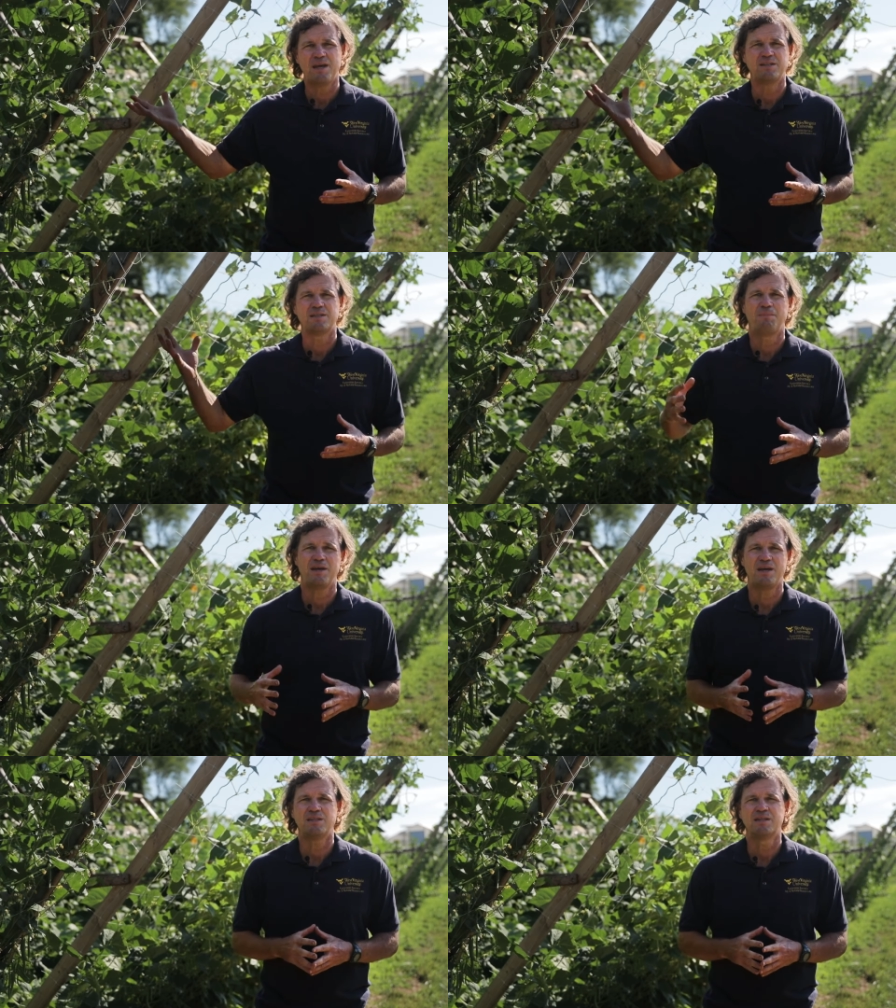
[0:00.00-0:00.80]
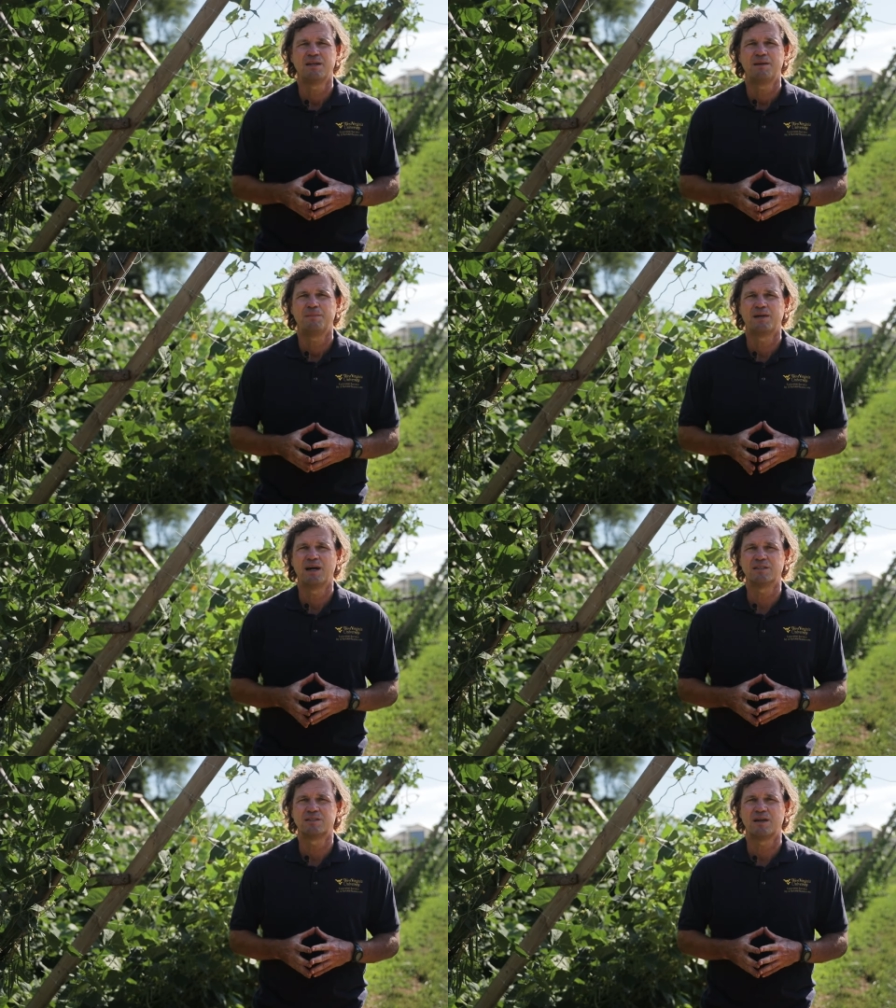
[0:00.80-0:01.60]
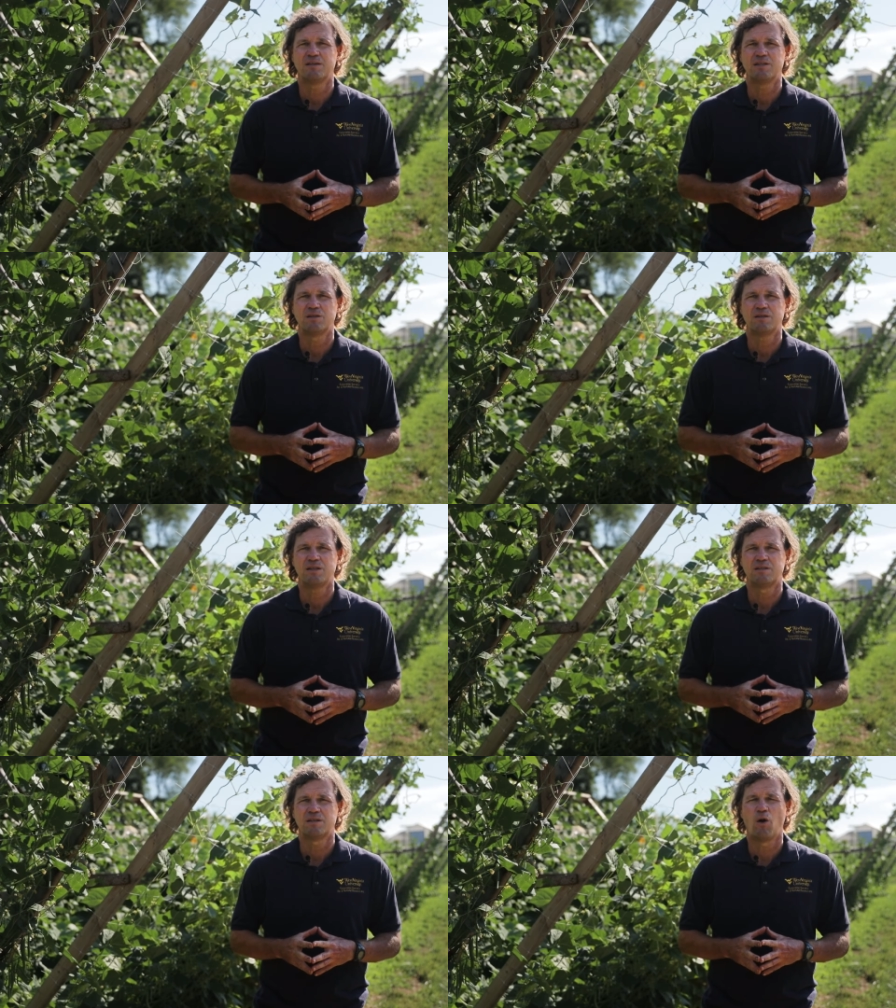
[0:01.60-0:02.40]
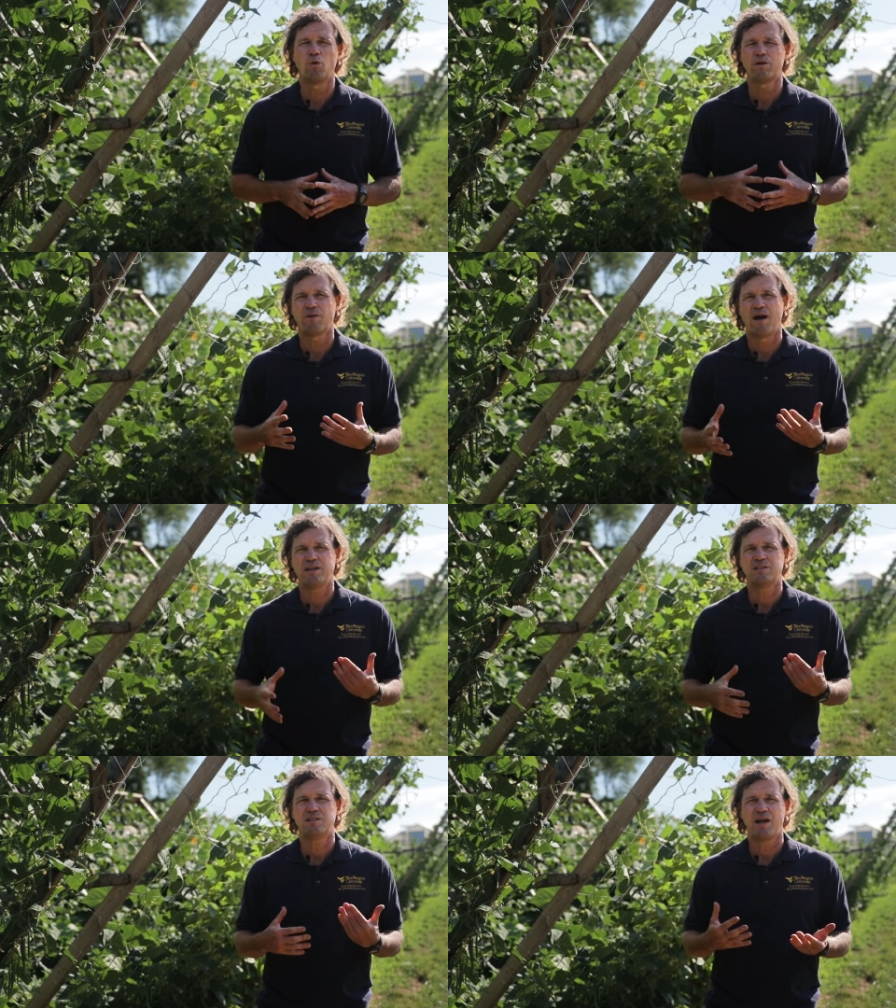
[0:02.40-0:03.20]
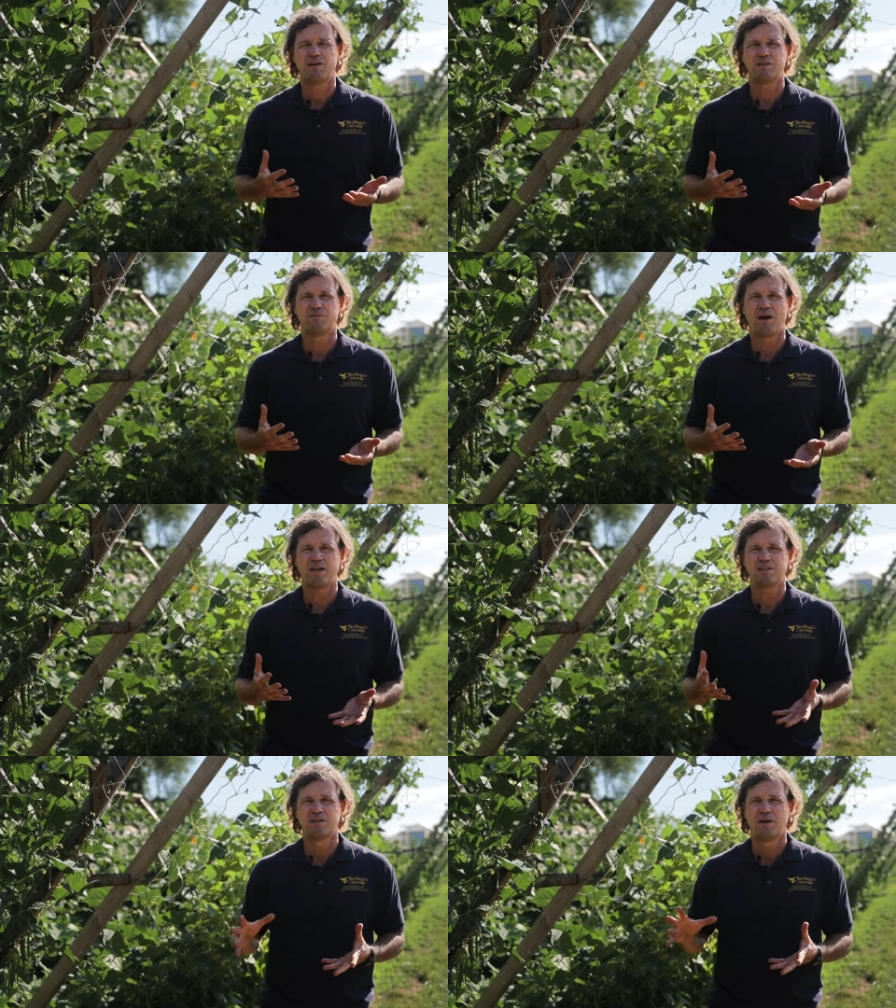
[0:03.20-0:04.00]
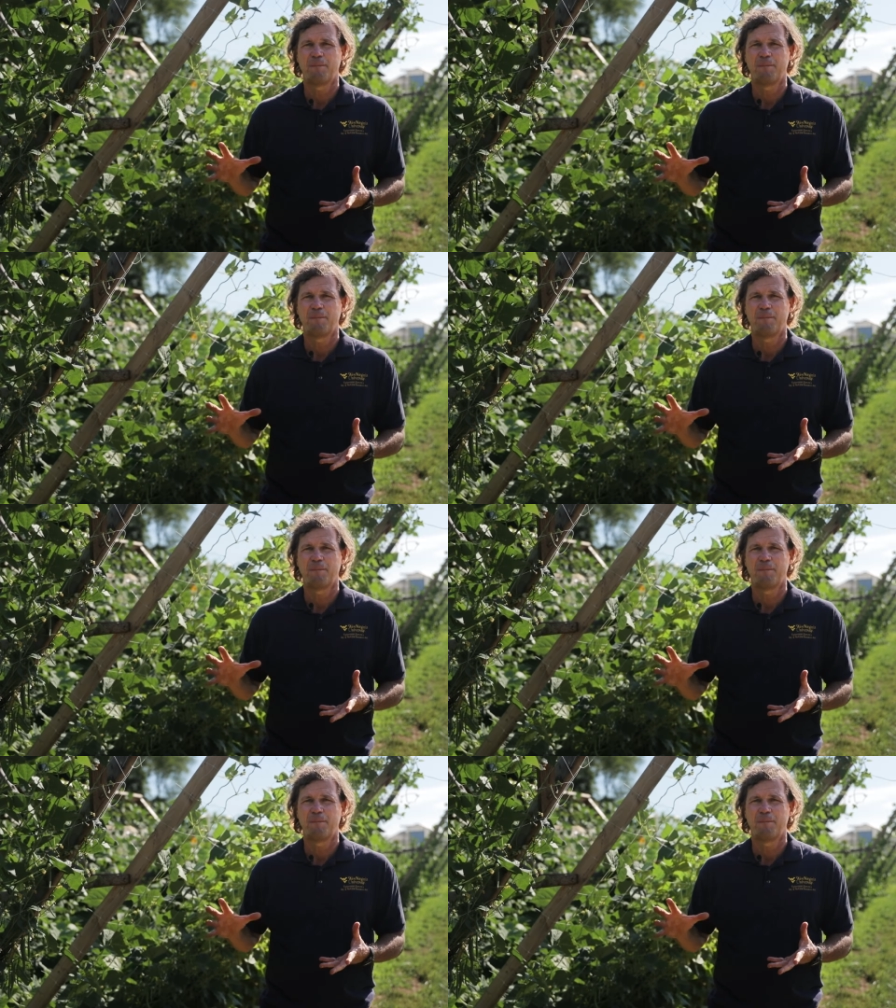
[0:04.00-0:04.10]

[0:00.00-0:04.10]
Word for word: beans and peas, because these older varieties, these heritage varieties,